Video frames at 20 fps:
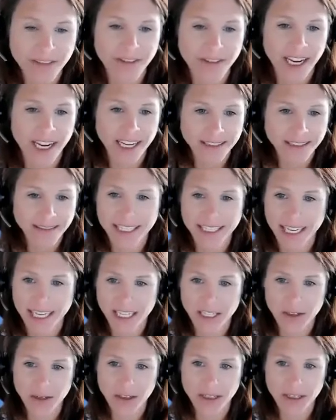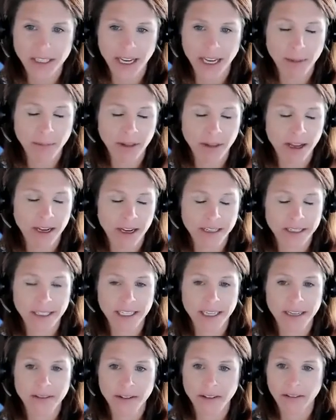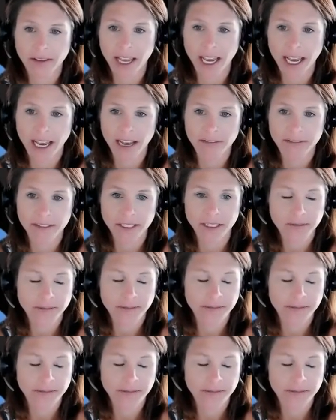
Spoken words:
Right? Schedule a time block yourself if you have to.